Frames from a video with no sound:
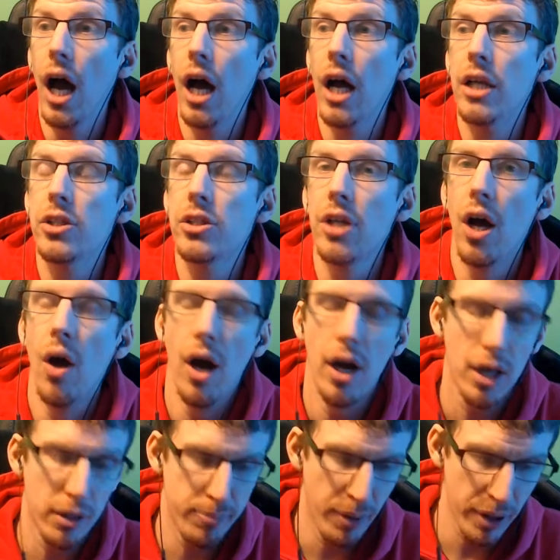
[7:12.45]
So I'm
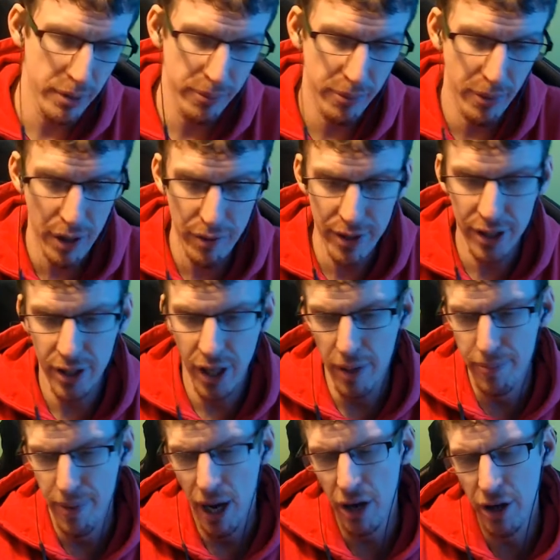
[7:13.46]
gonna probably restart
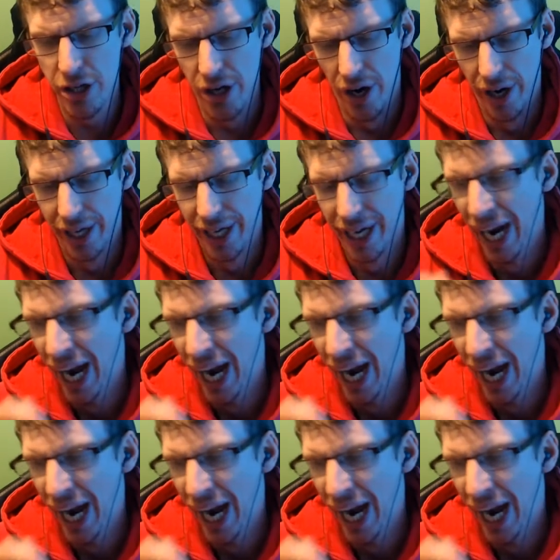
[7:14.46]
BioShock.